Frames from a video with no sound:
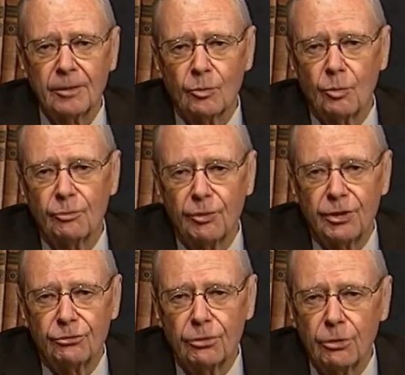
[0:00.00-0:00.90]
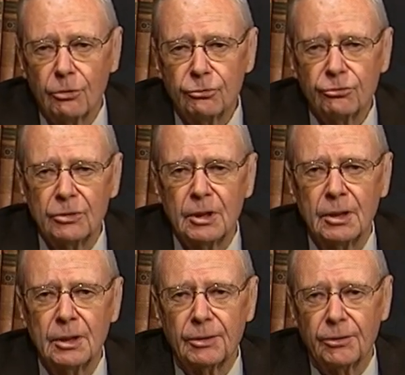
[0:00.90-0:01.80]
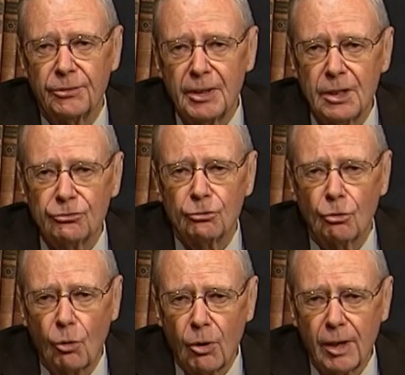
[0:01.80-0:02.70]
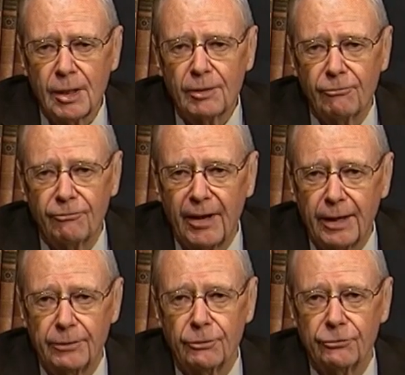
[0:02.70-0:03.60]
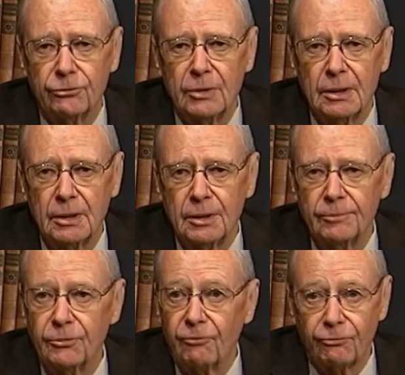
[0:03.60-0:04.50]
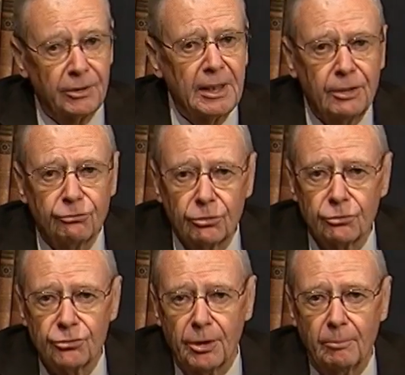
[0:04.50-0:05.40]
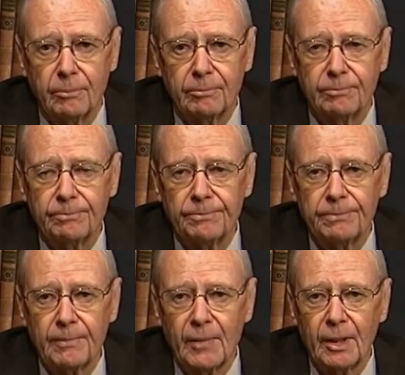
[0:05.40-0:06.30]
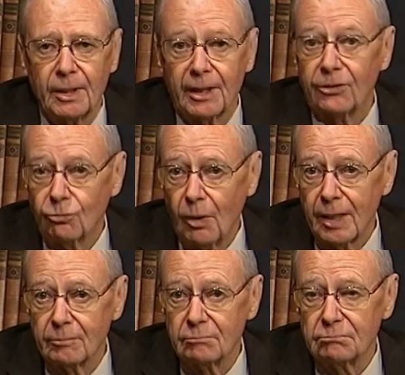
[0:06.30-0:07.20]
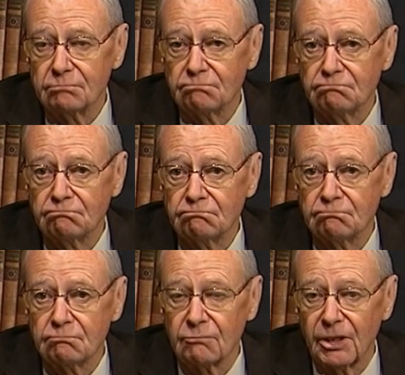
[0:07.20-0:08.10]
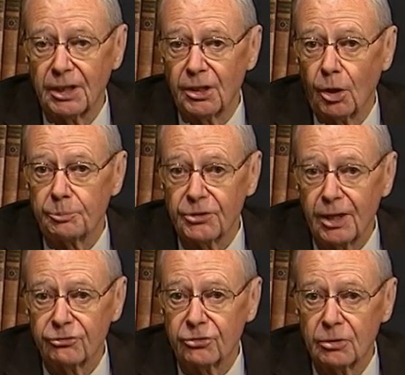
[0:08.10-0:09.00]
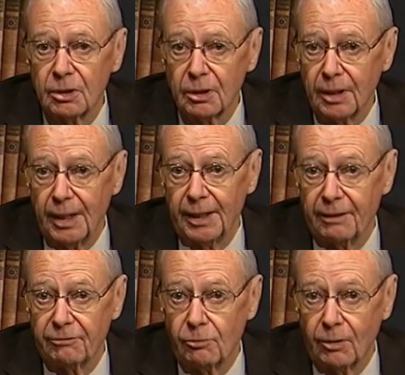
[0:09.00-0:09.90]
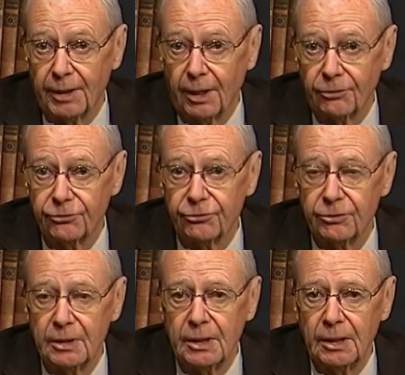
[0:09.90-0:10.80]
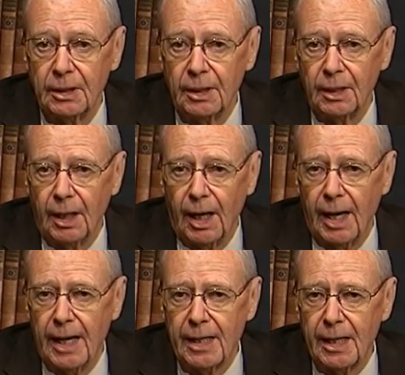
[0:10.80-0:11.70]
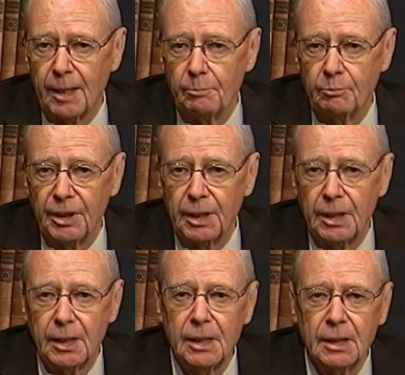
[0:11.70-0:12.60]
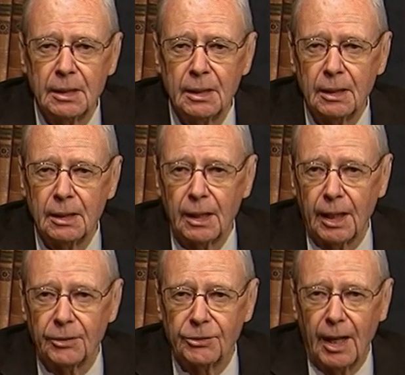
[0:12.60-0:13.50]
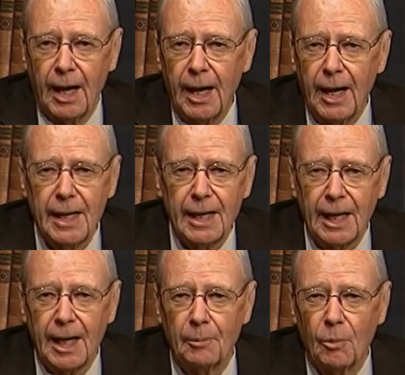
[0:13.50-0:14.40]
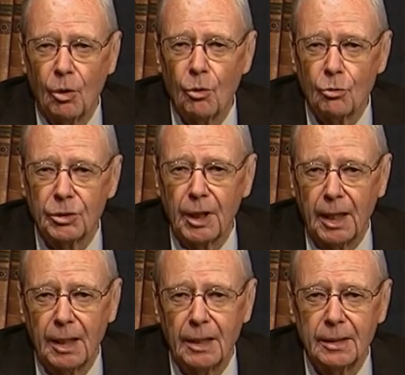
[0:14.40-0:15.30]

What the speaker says: when we choose these core values, freely choose them, guess what? It helps us and everyone else. I am me and I am okay.